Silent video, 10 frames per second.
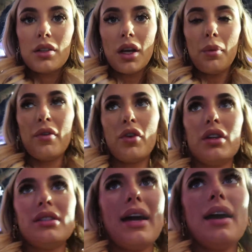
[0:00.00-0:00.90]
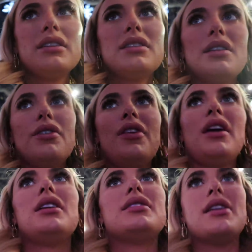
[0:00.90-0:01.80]
So we've got to head to the
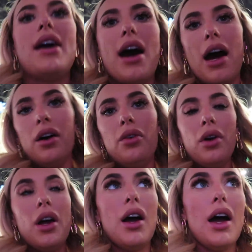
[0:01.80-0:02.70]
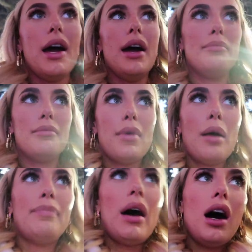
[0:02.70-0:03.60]
theatre now,
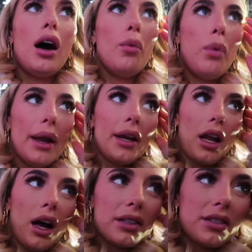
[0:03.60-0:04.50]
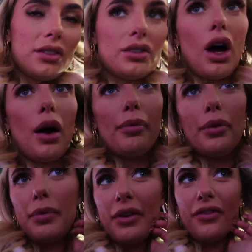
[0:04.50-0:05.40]
but one last stop
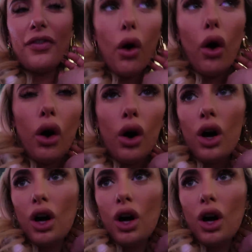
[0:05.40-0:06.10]
before